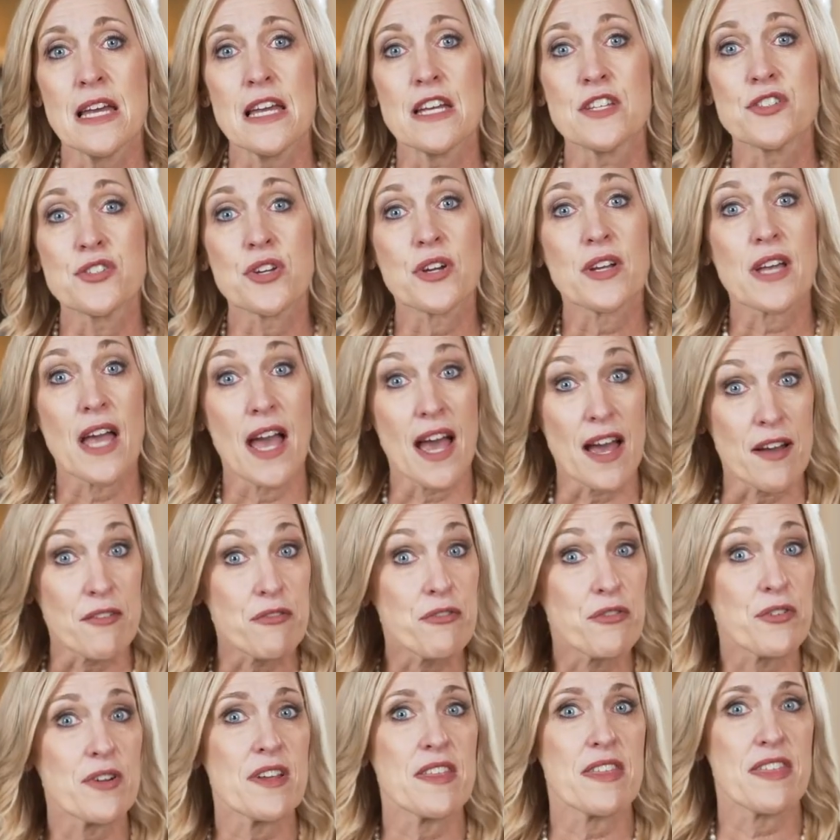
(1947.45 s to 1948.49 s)
It took
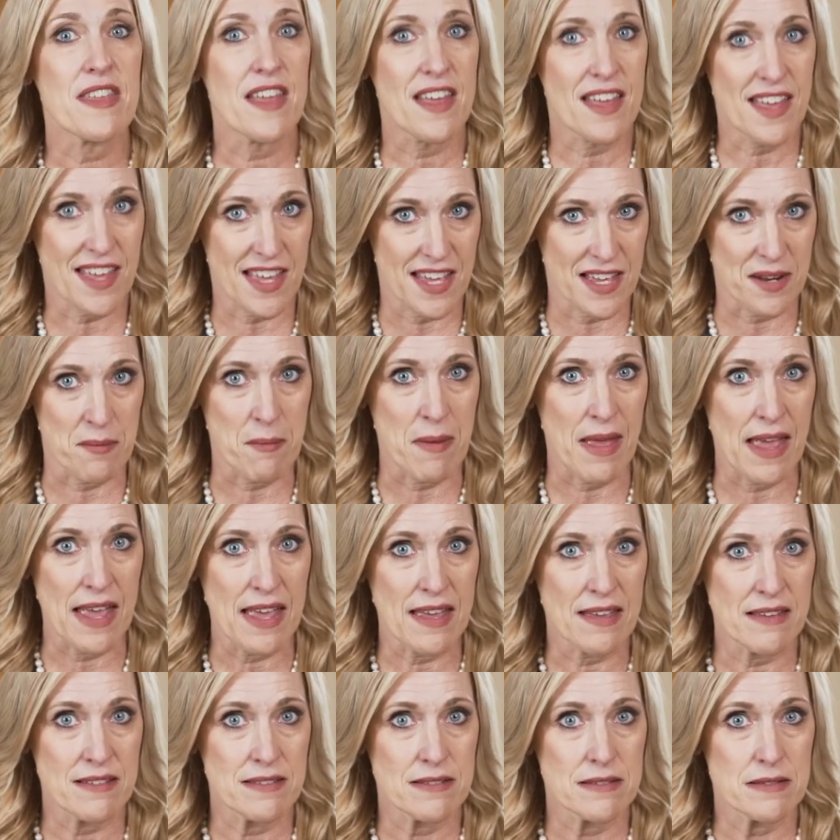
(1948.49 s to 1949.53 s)
everything in
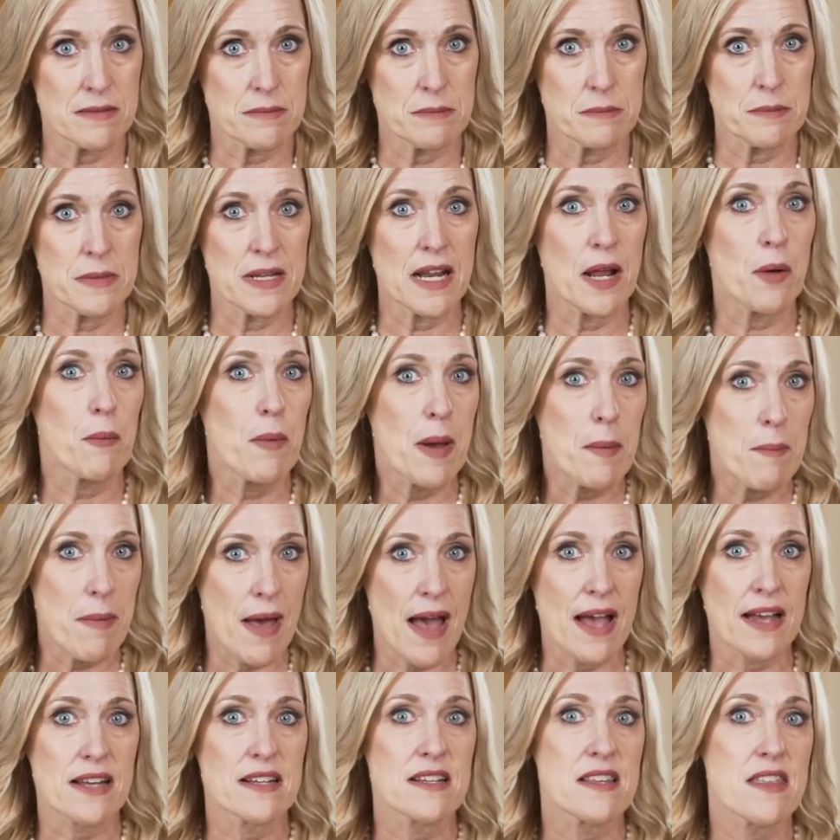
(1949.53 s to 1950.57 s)
me, but I went
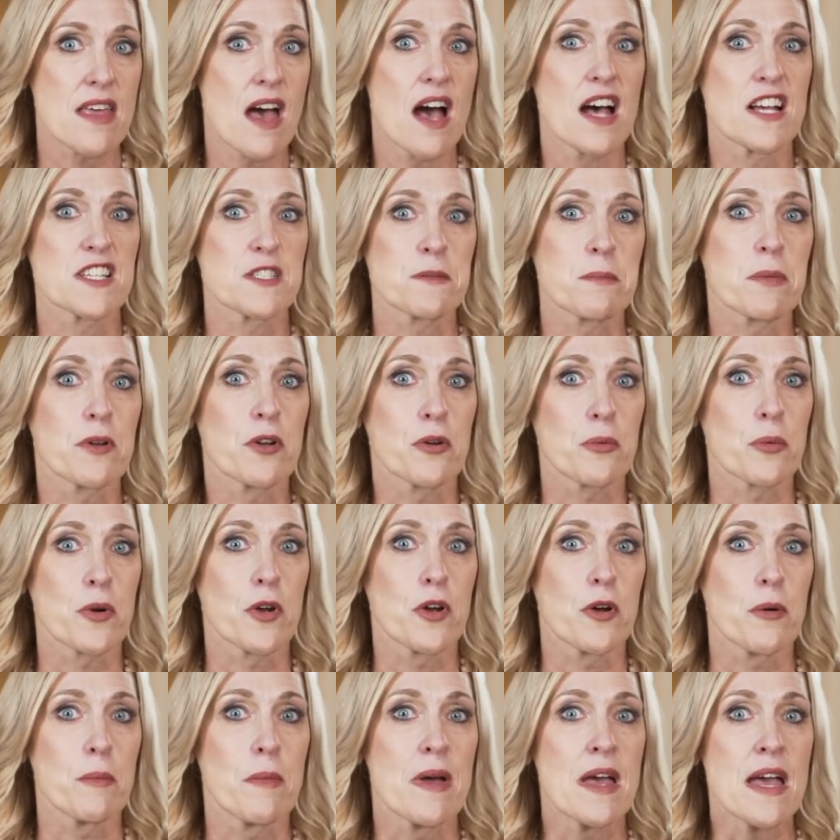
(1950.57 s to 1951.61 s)
back into the hospital
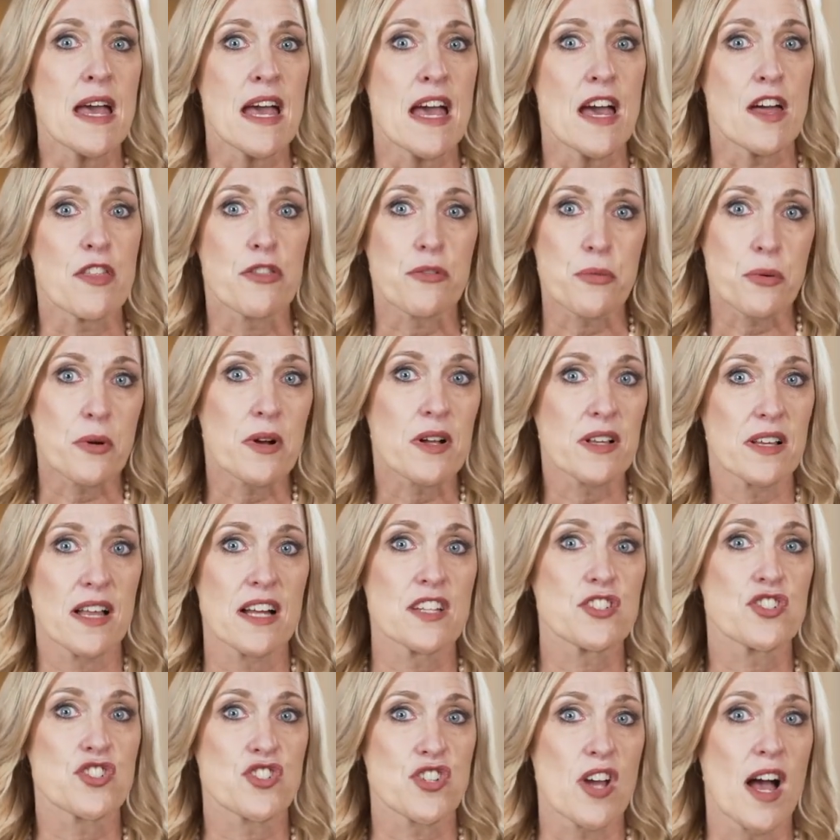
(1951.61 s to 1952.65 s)
room, and through a
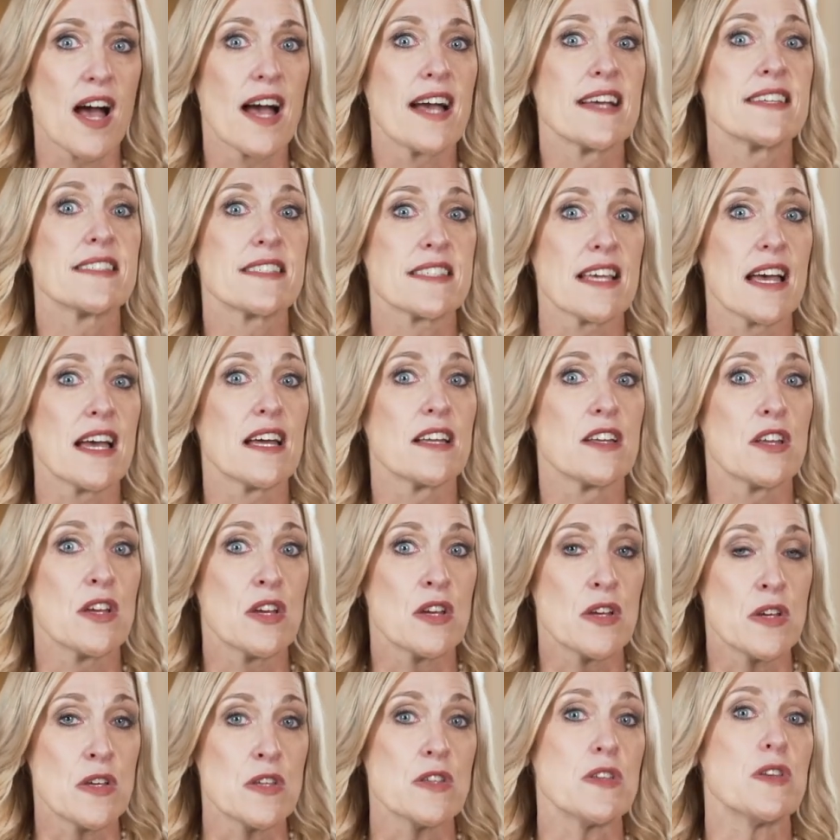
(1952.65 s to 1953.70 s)
clenched jaw I said,
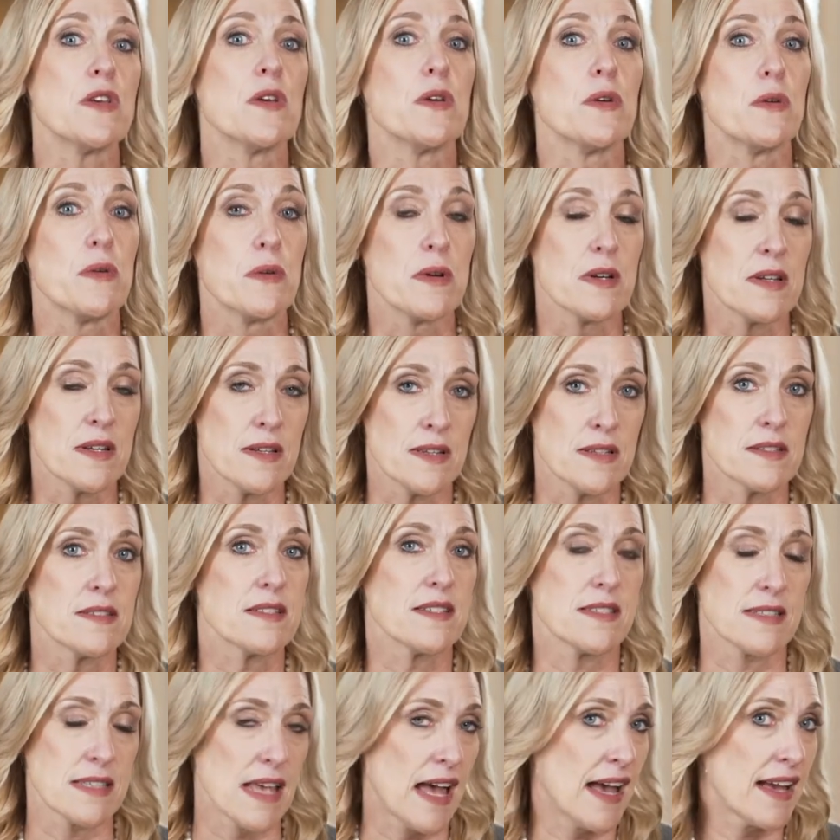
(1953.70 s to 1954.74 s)
you
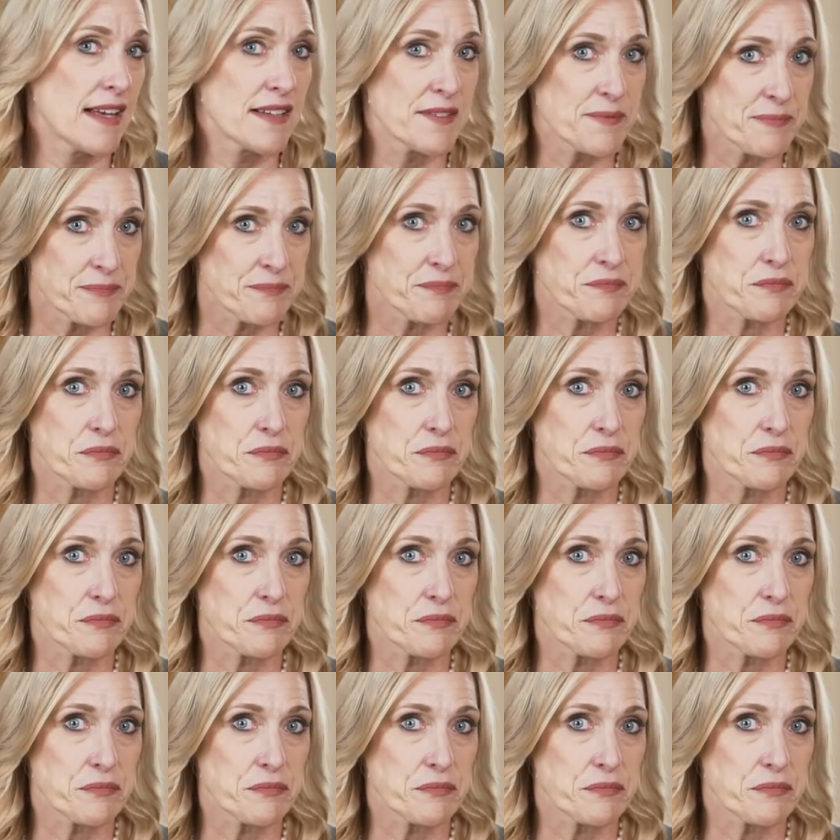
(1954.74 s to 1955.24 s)
decide.